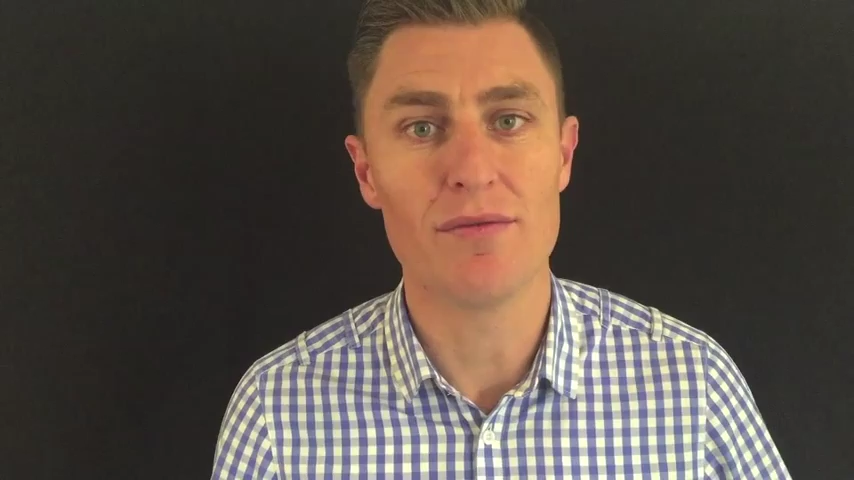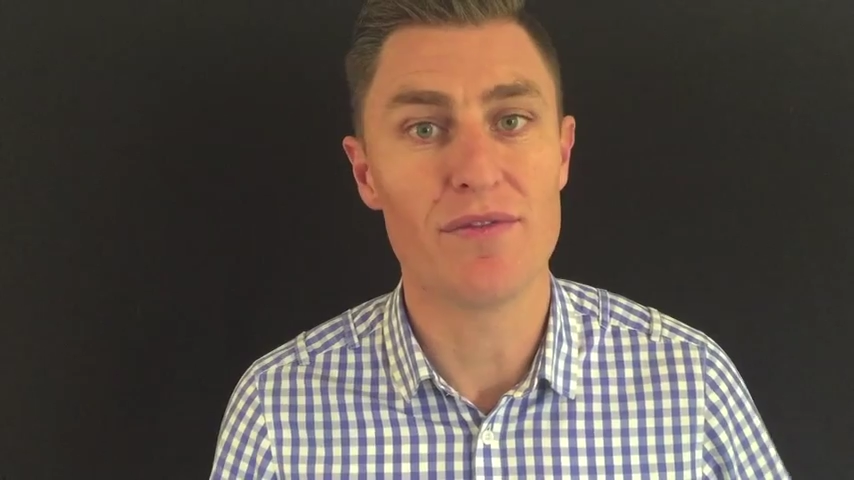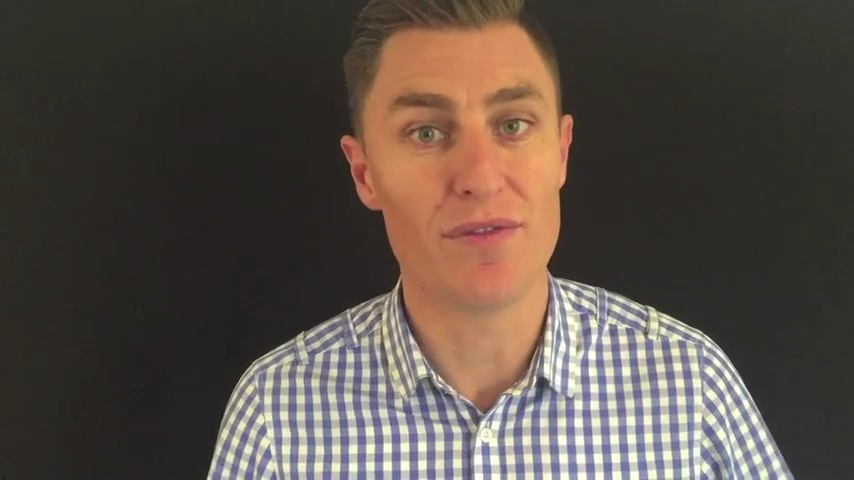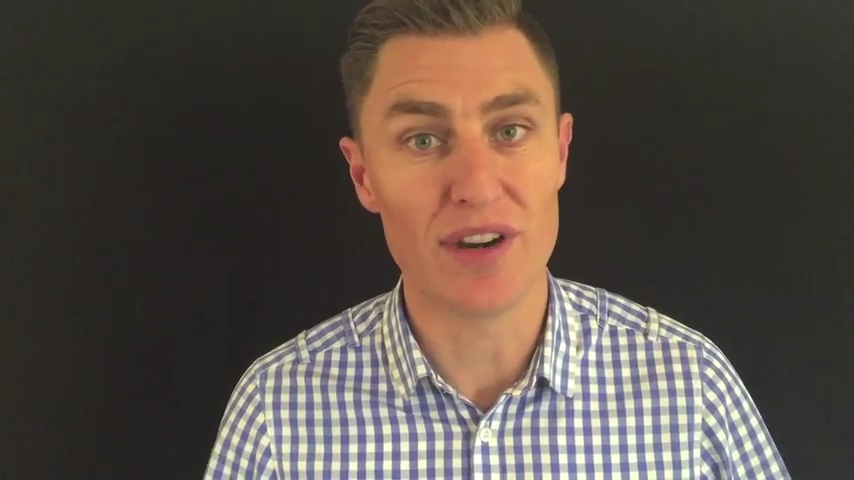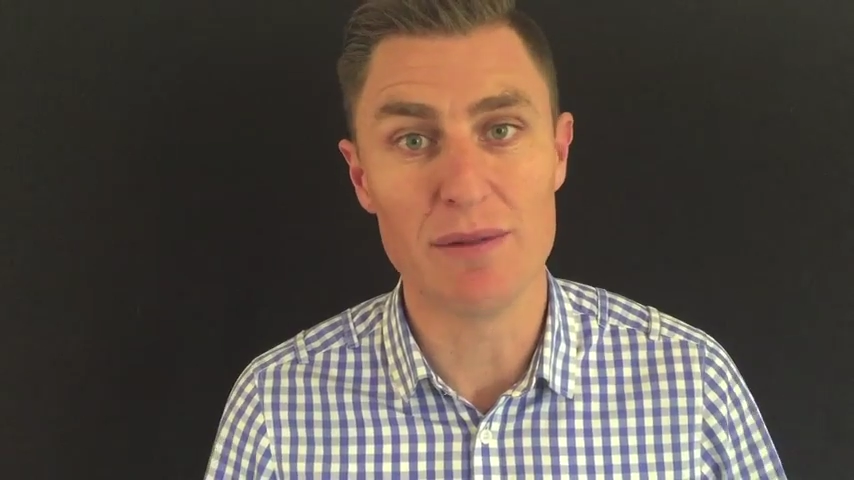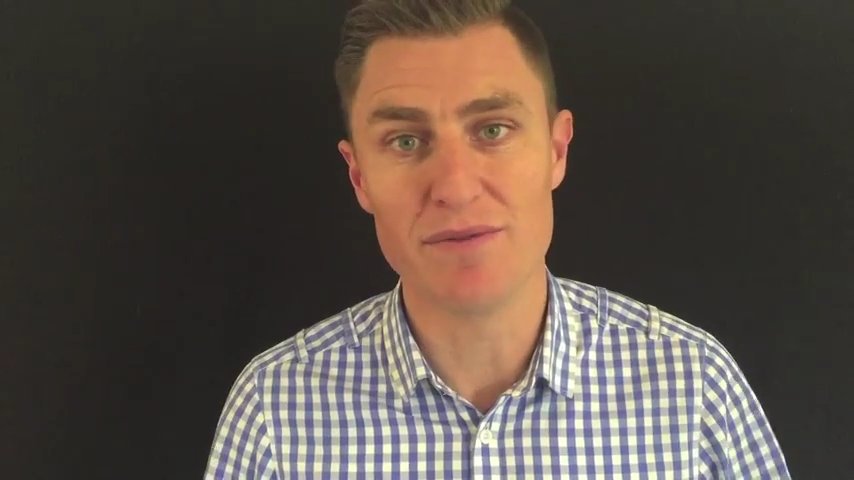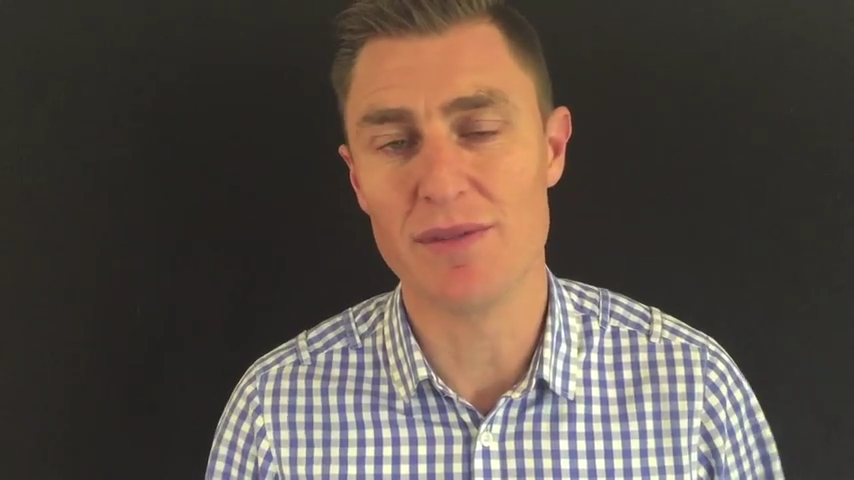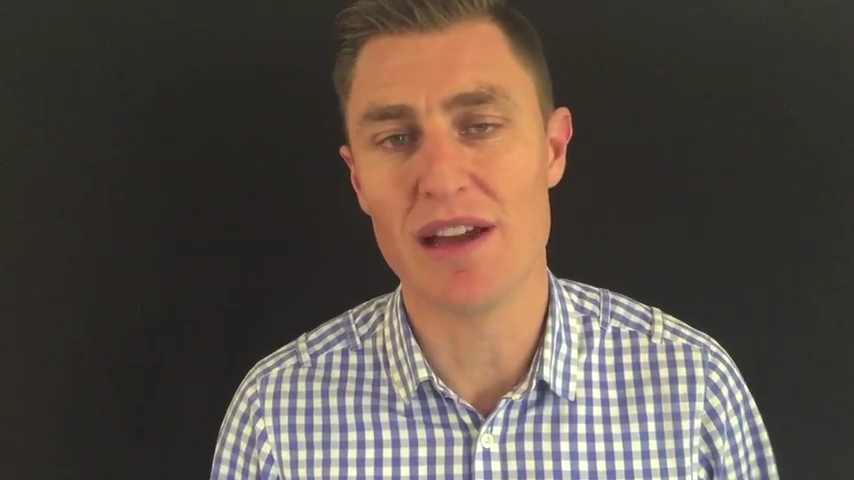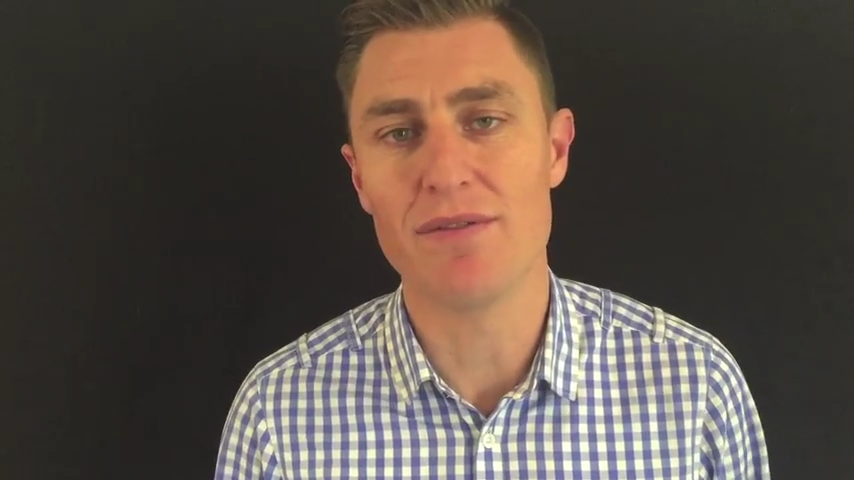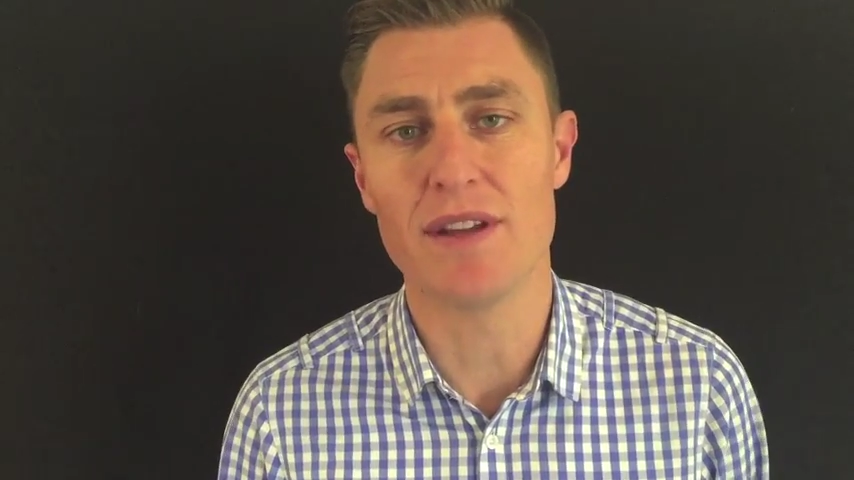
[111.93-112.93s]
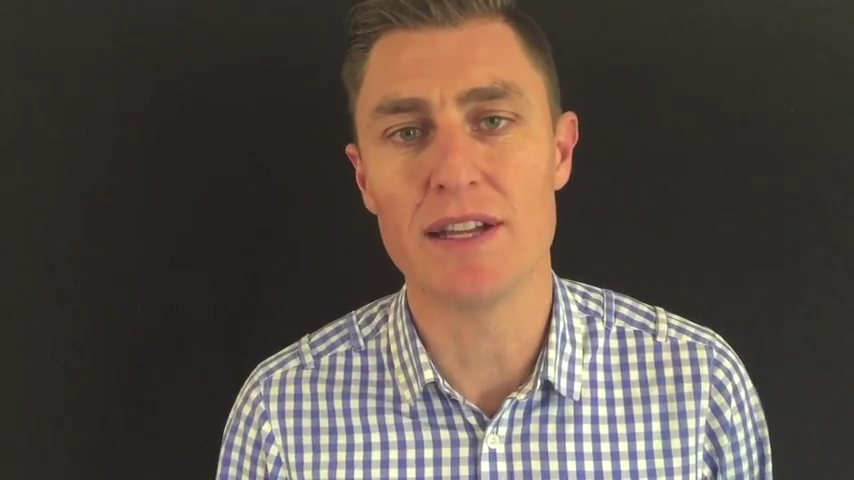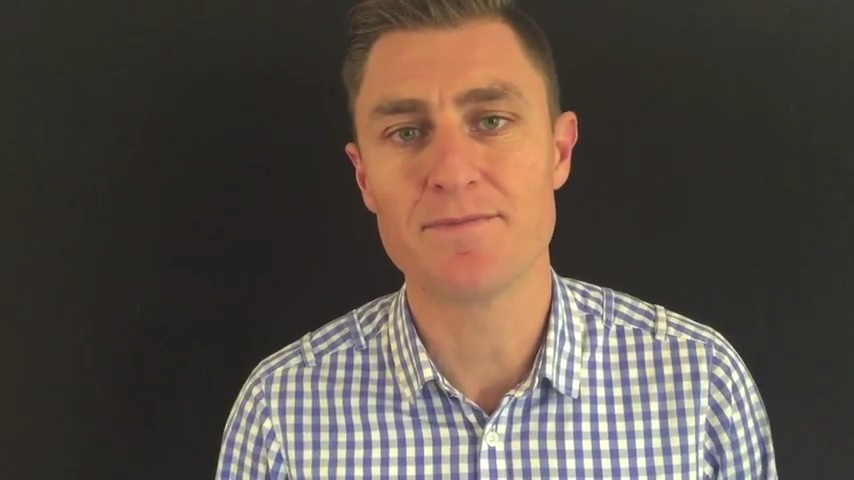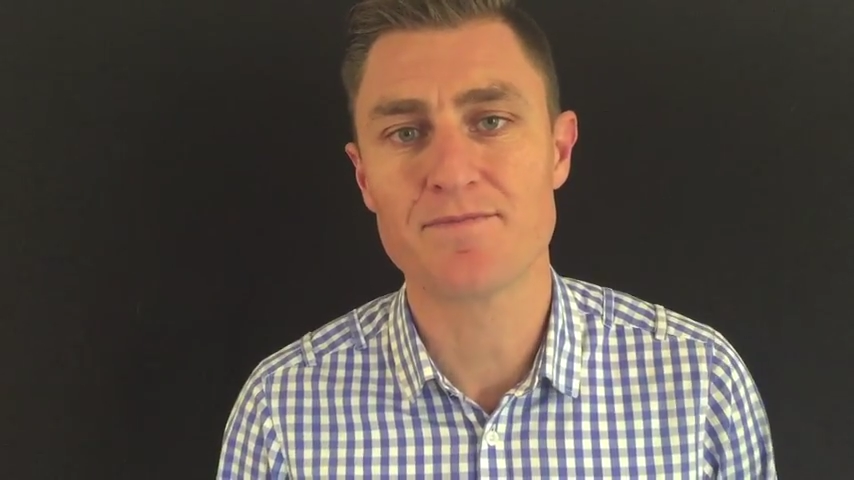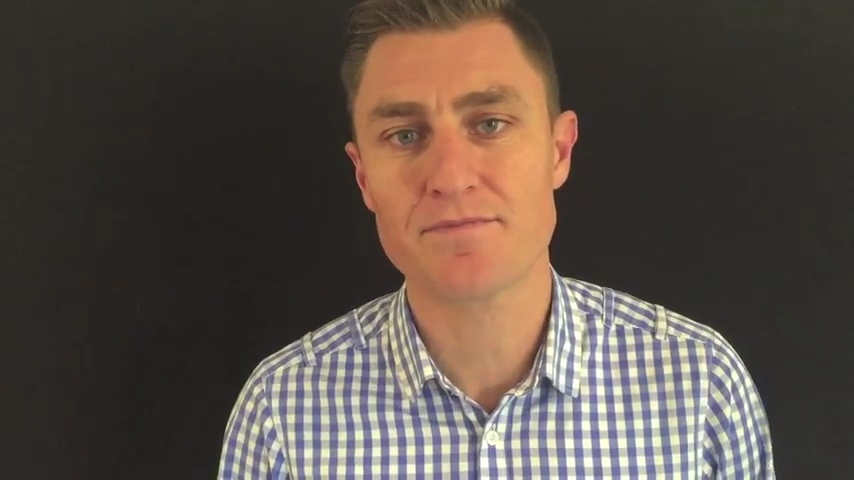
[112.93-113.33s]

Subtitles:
freedom from that fear.